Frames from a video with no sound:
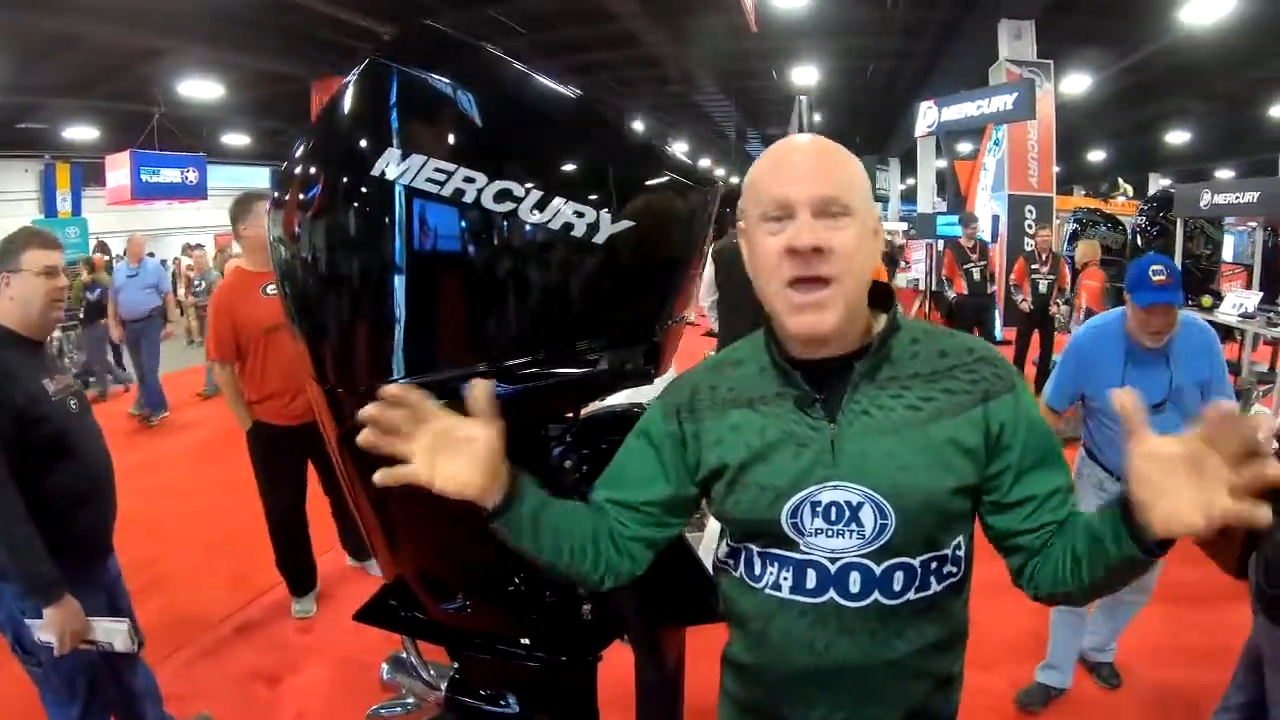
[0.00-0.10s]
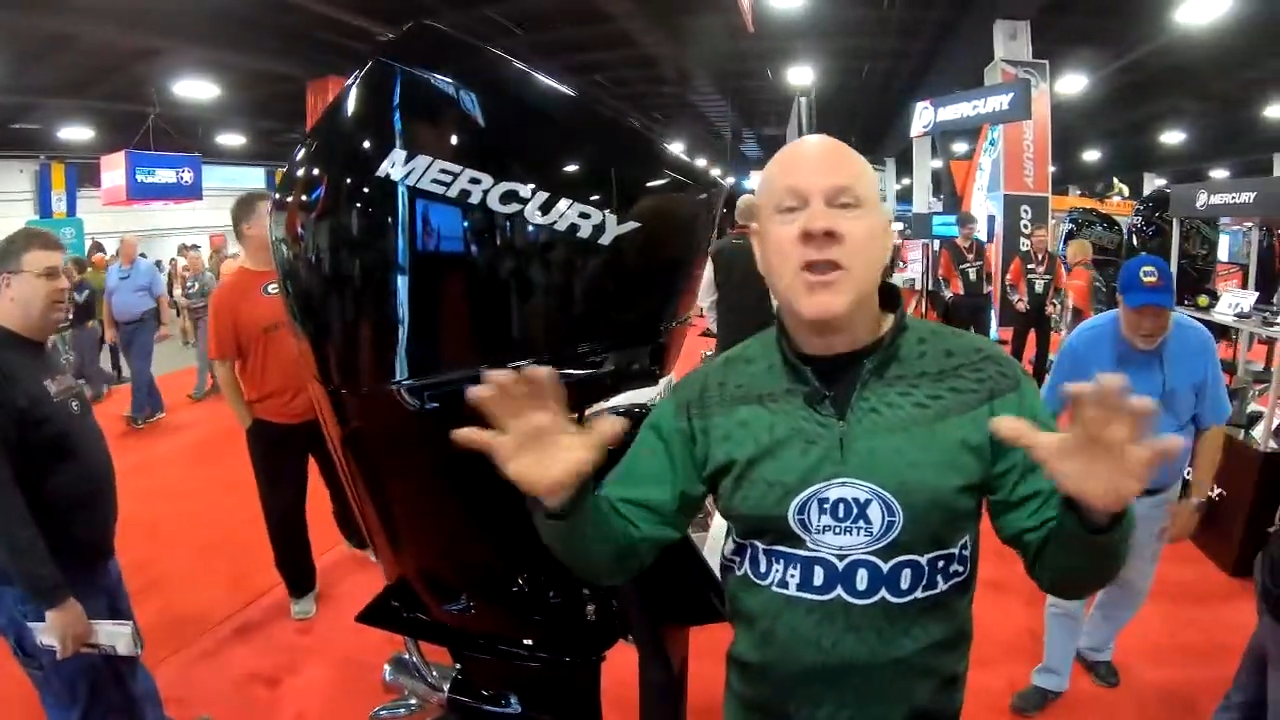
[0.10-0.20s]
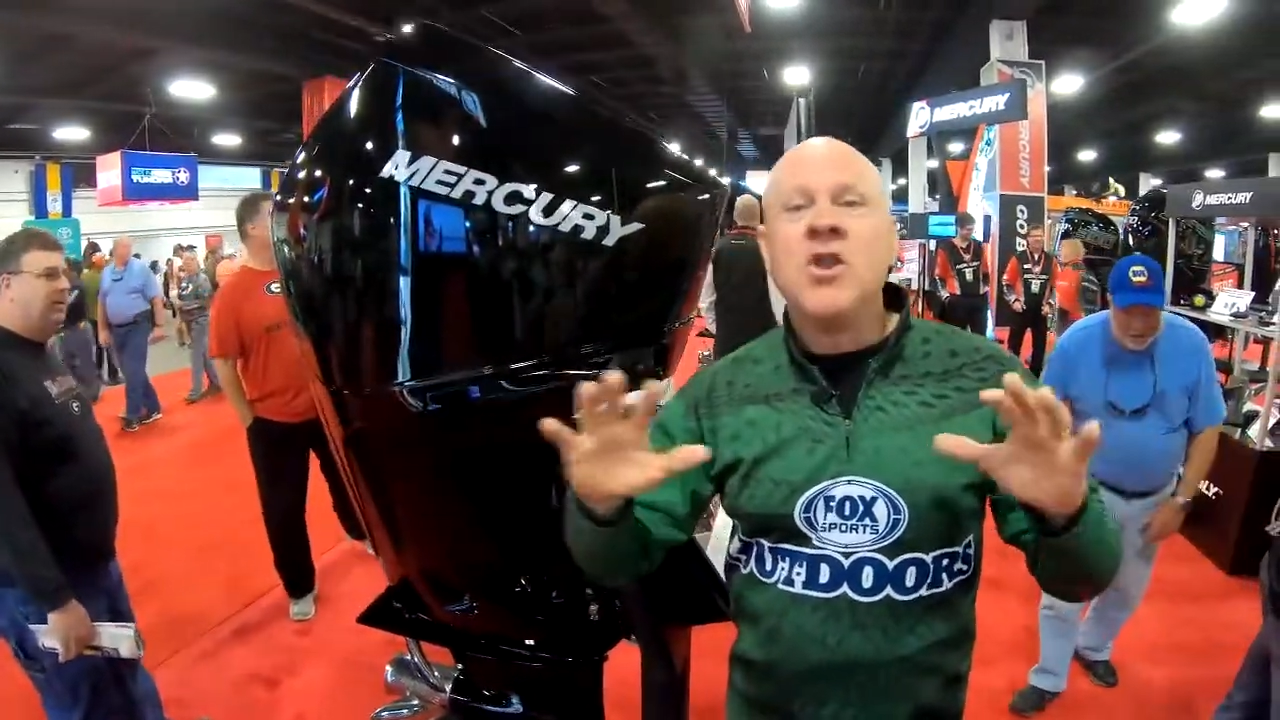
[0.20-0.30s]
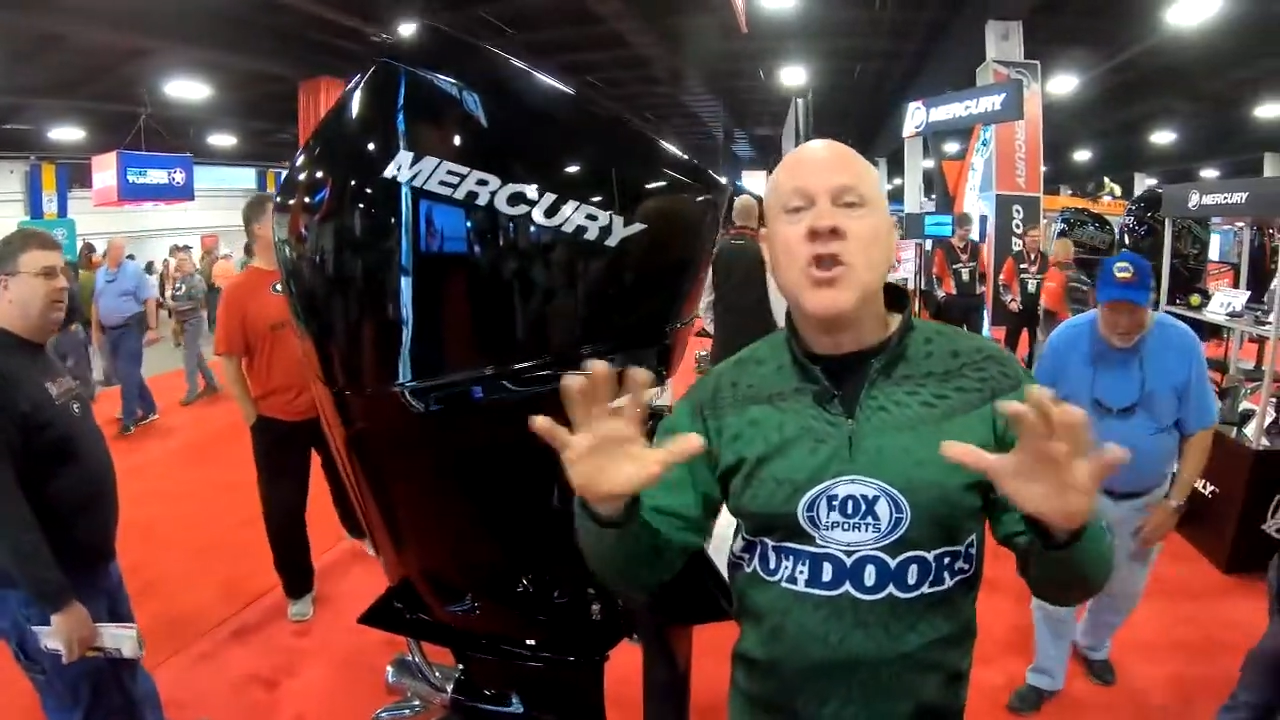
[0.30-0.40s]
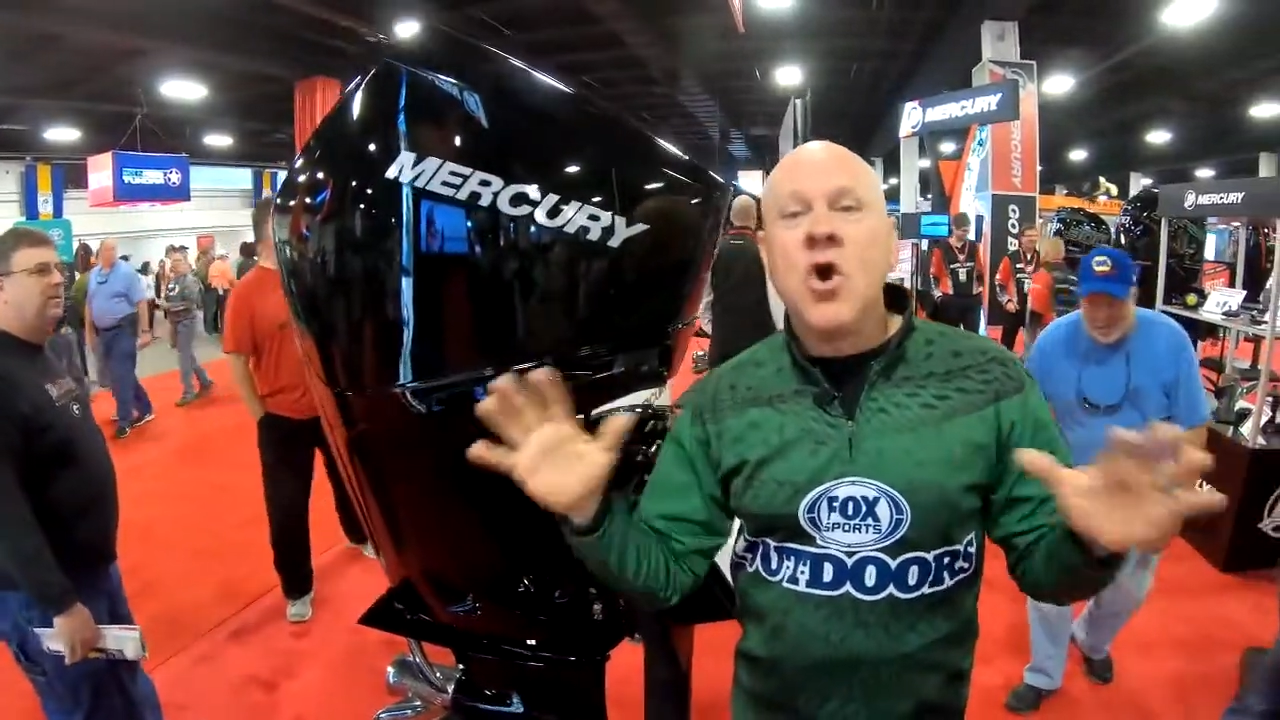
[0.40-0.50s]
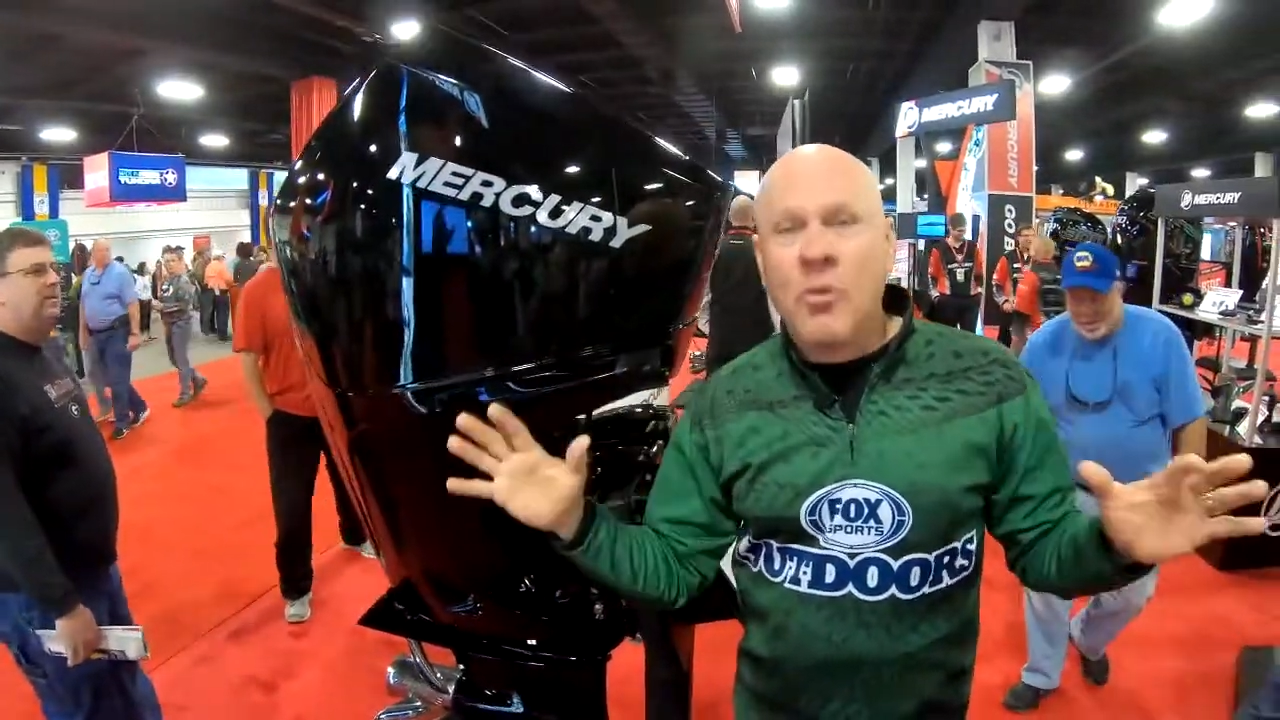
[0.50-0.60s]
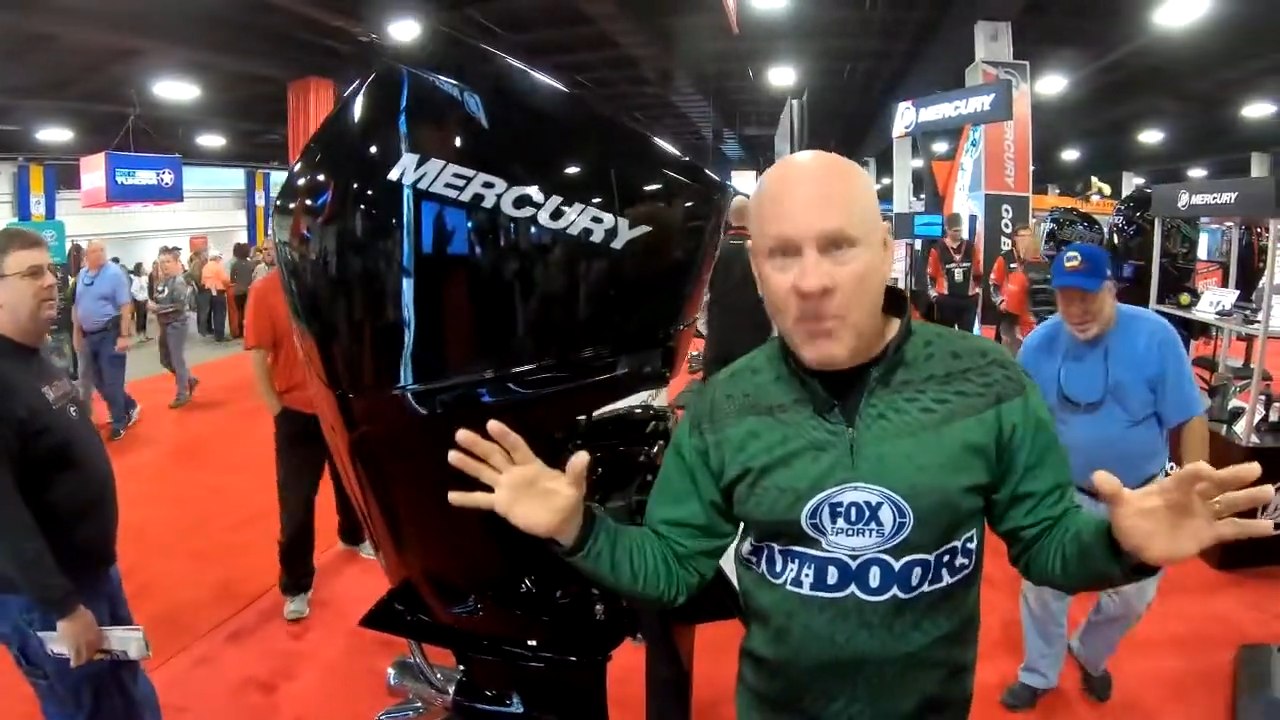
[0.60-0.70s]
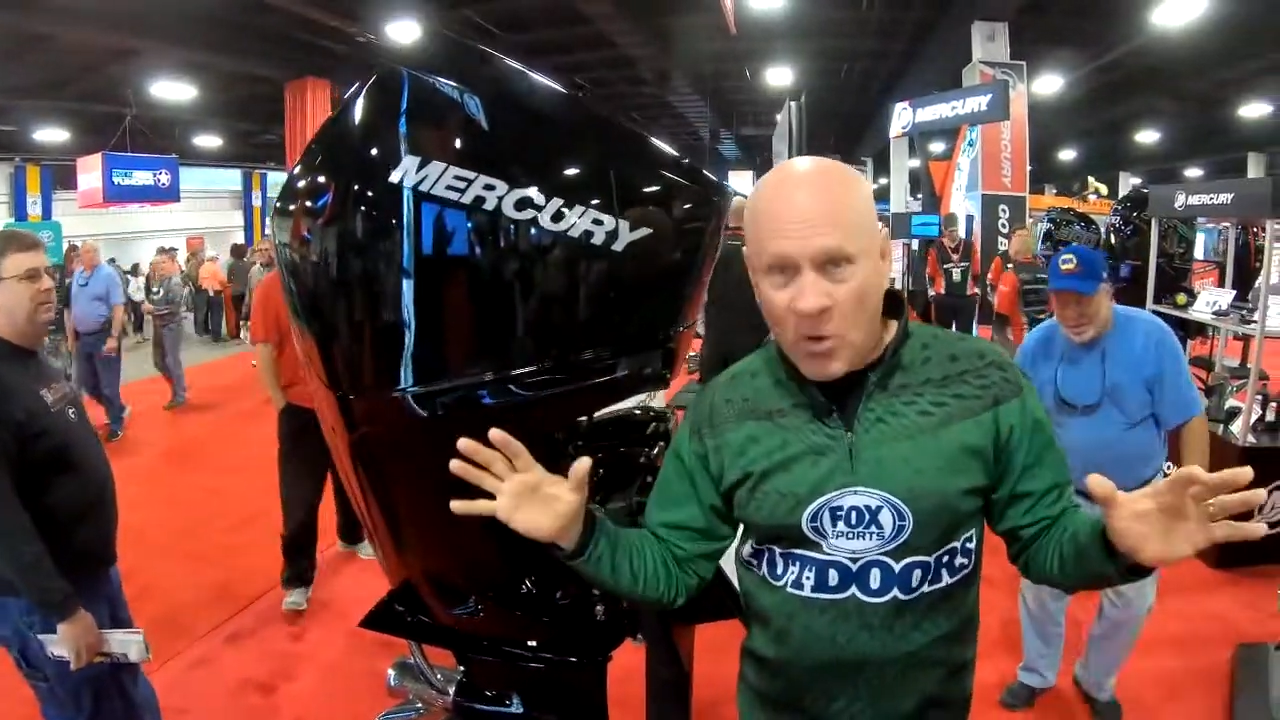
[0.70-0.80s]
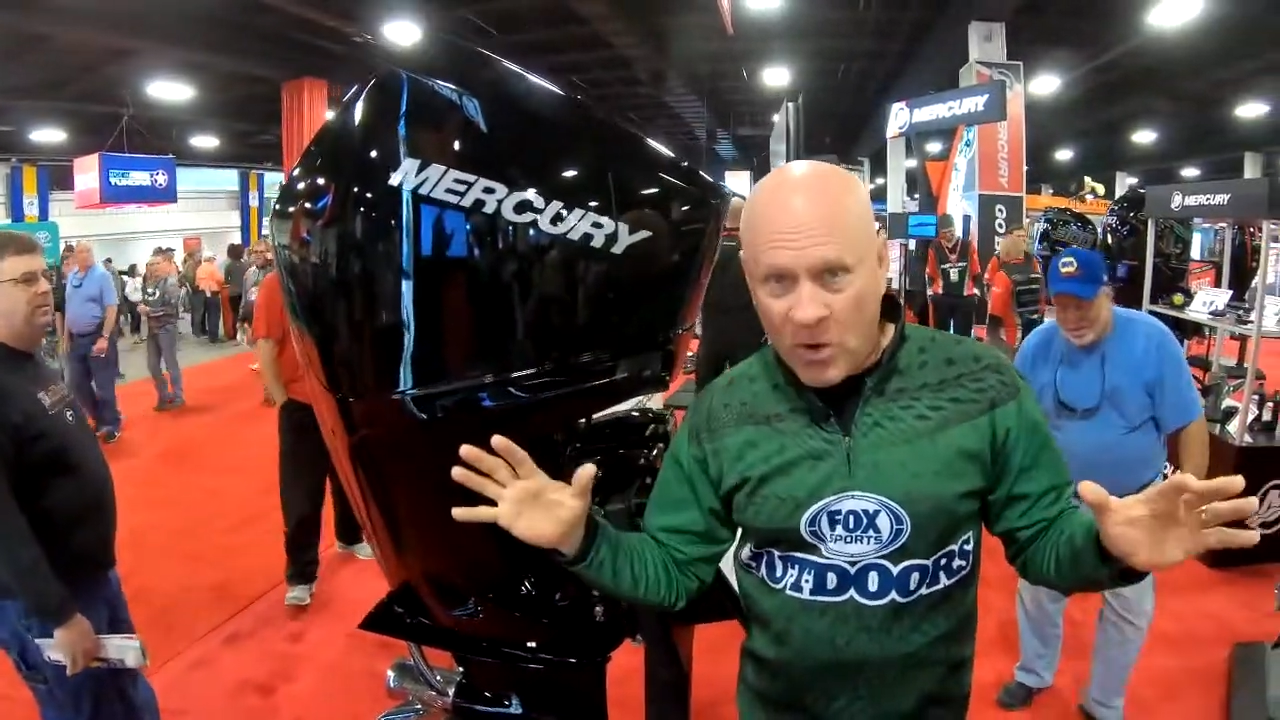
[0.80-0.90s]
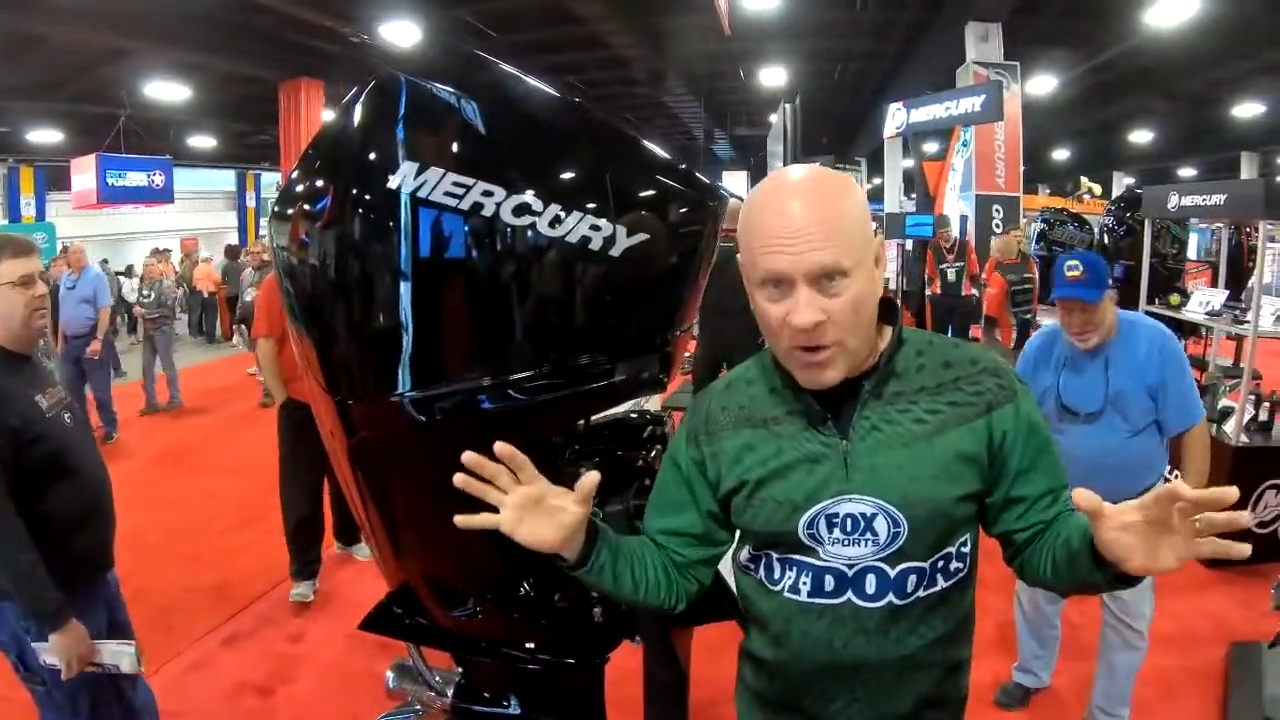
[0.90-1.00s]
No
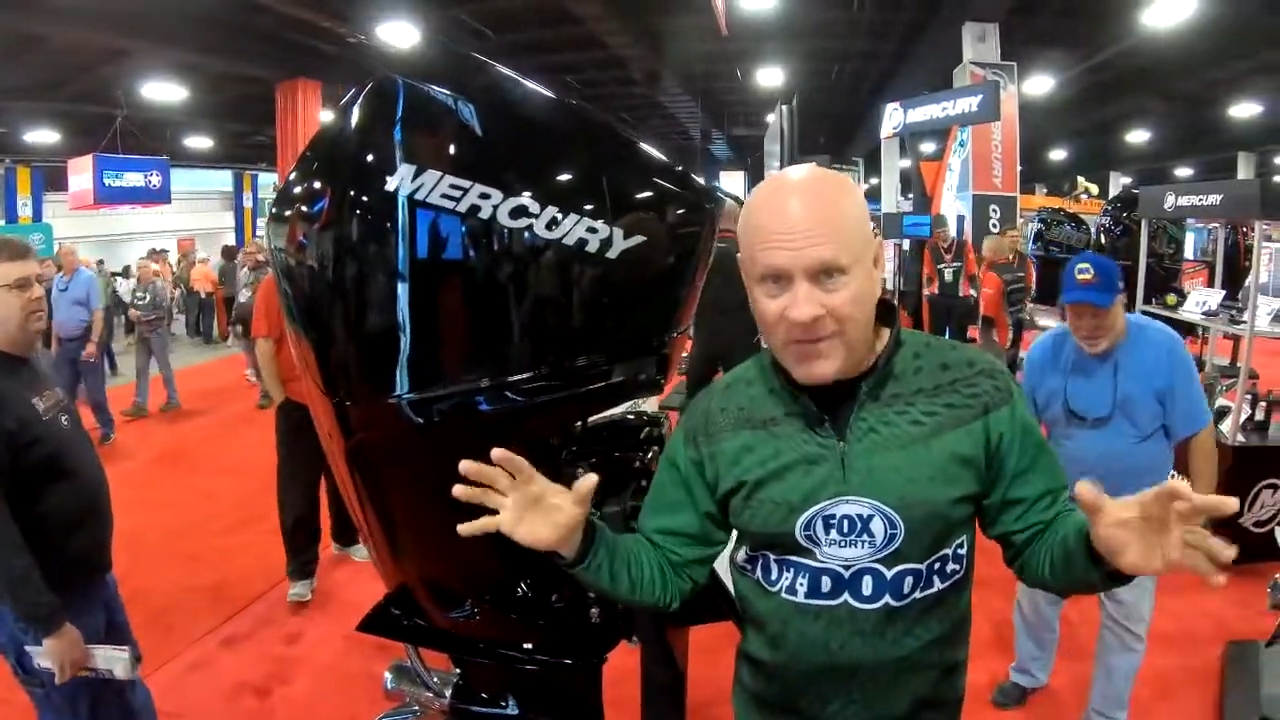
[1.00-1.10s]
more.